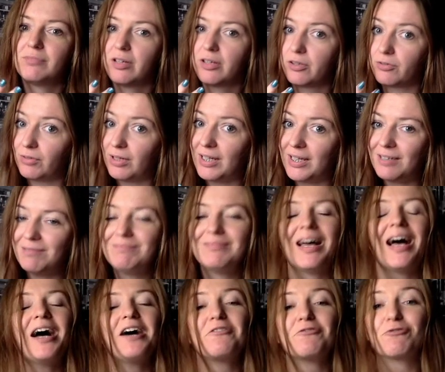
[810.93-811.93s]
three
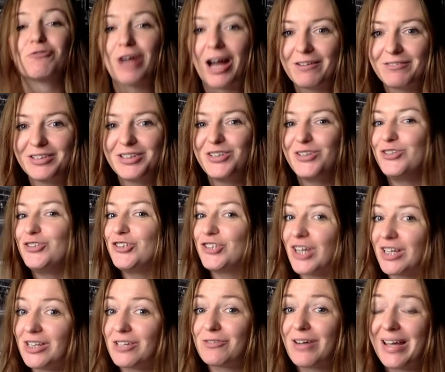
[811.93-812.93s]
revenue
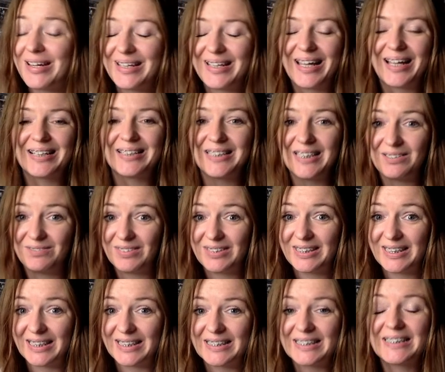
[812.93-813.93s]
generating
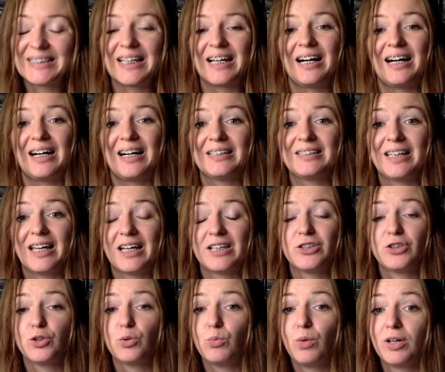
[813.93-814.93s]
activities
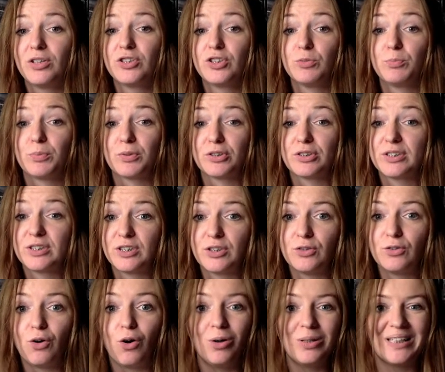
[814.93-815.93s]
that you want to
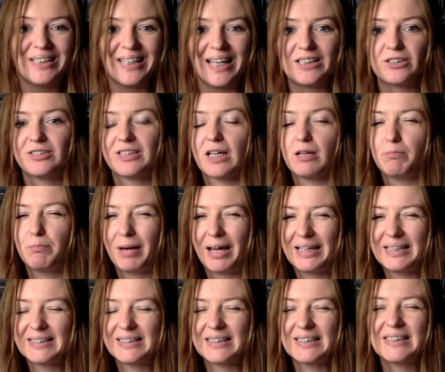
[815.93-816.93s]
pursue on a day-to-day
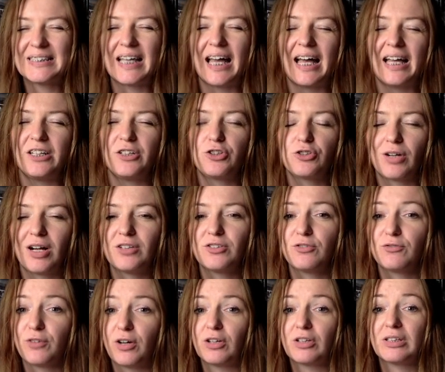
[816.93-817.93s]
basis and try to
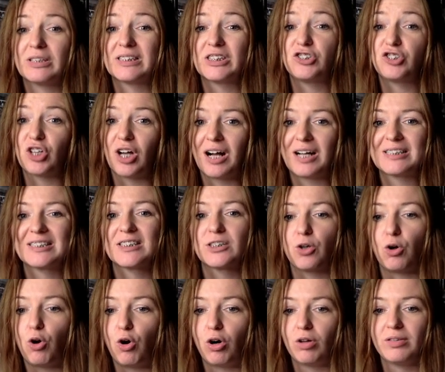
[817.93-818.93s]
focus just
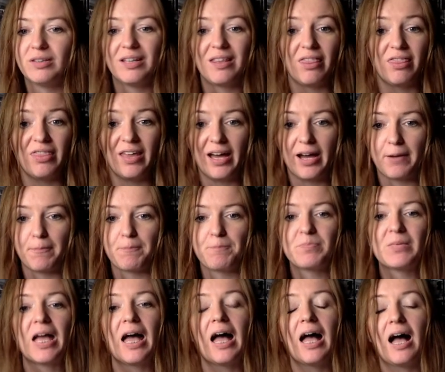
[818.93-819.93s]
on them.
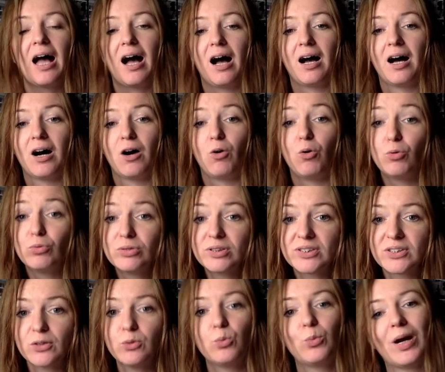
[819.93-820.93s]

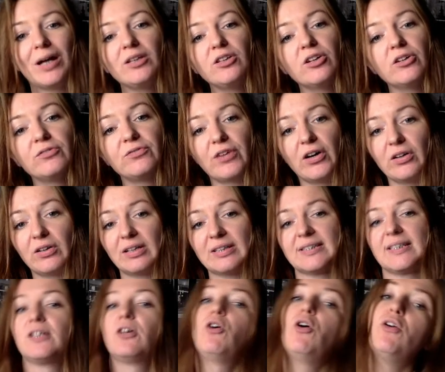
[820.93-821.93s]
Also, when you're
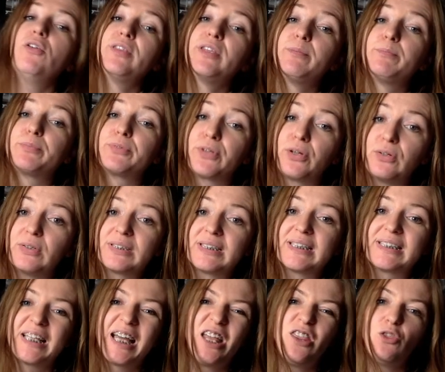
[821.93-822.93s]
focusing on the
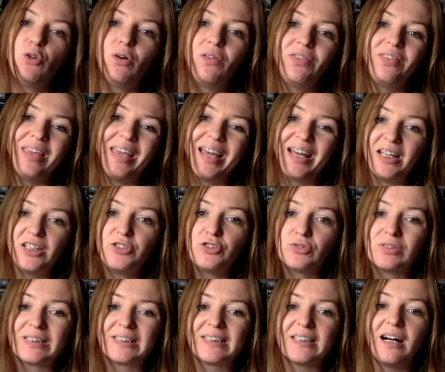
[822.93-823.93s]
process and not the end
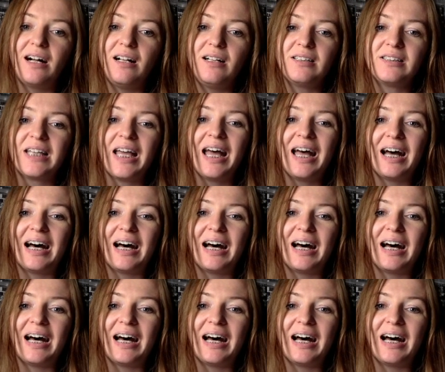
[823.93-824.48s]
result,